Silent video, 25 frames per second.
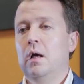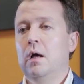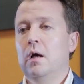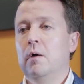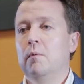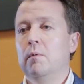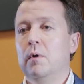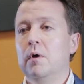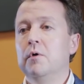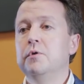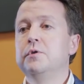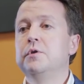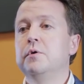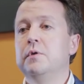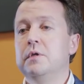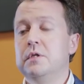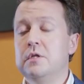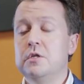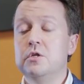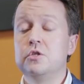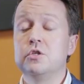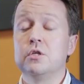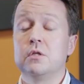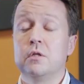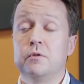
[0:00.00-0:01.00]
road to the
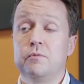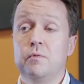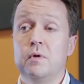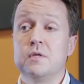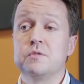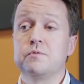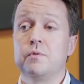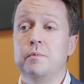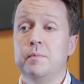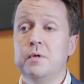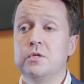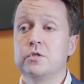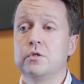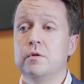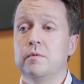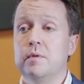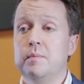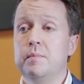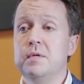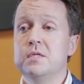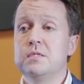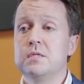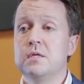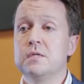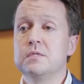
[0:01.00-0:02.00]
digital transformation of the
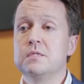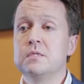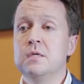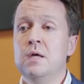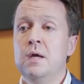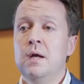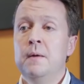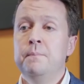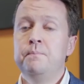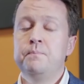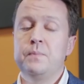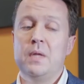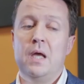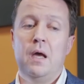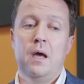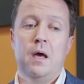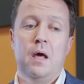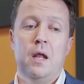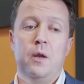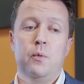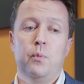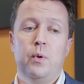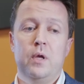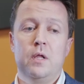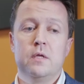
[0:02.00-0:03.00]
business.
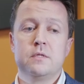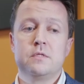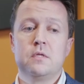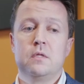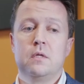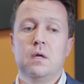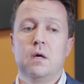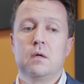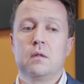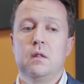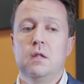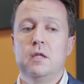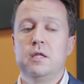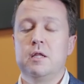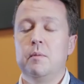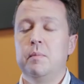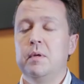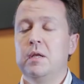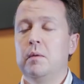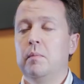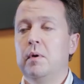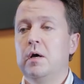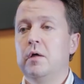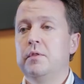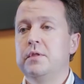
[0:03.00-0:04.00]
And we also talked a little
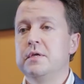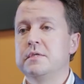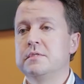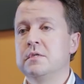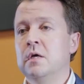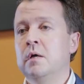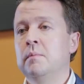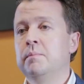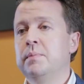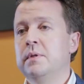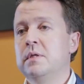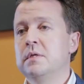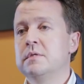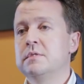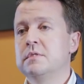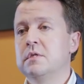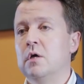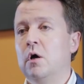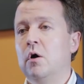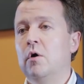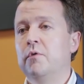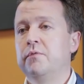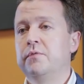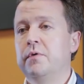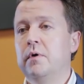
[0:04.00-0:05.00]
bit about the examples
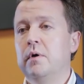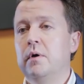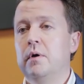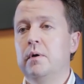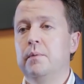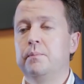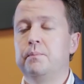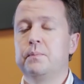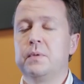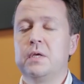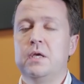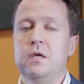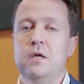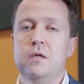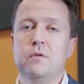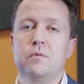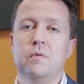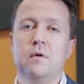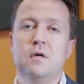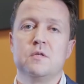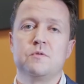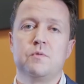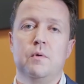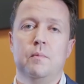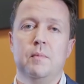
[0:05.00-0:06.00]
of key
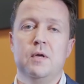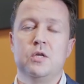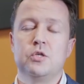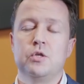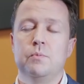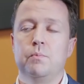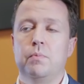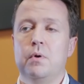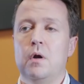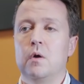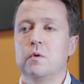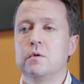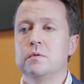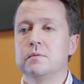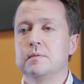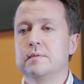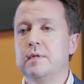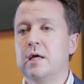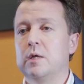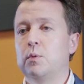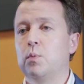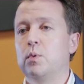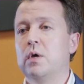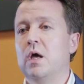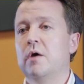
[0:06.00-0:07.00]
transformation programs
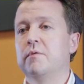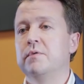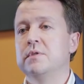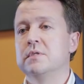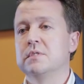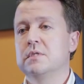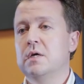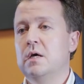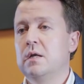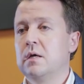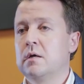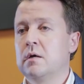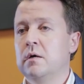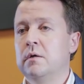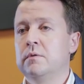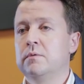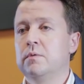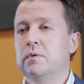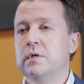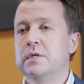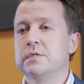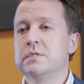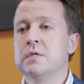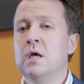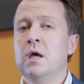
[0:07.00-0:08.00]
that we have inside the
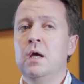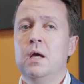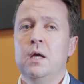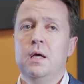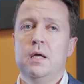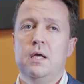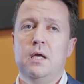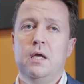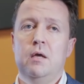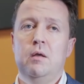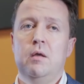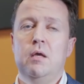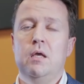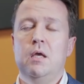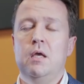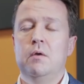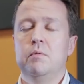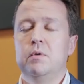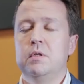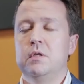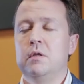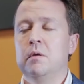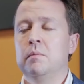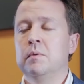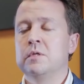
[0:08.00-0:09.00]
countries,
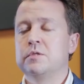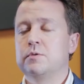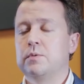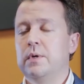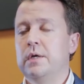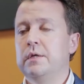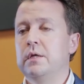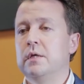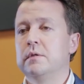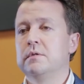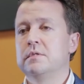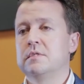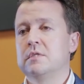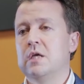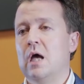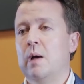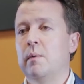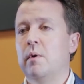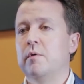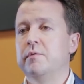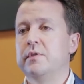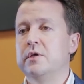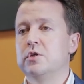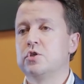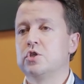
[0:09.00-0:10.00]
even demonstrated some
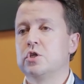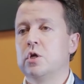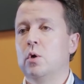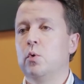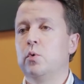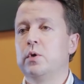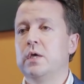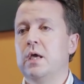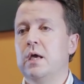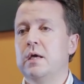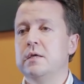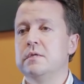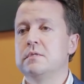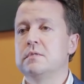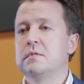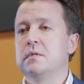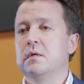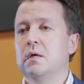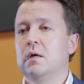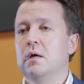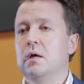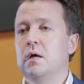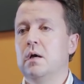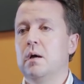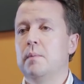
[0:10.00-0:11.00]
of the showcase
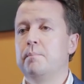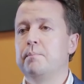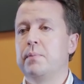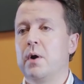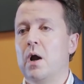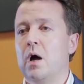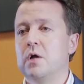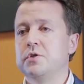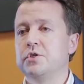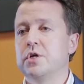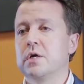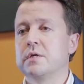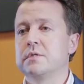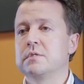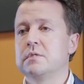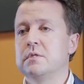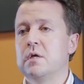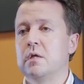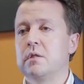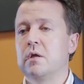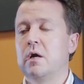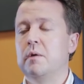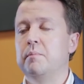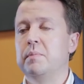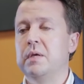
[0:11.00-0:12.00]
projects
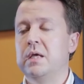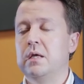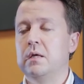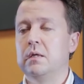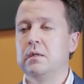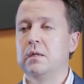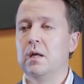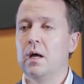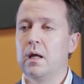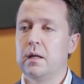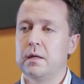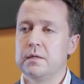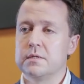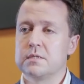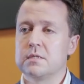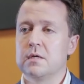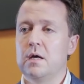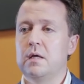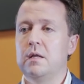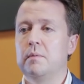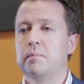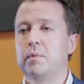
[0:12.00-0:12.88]
that are being done inside the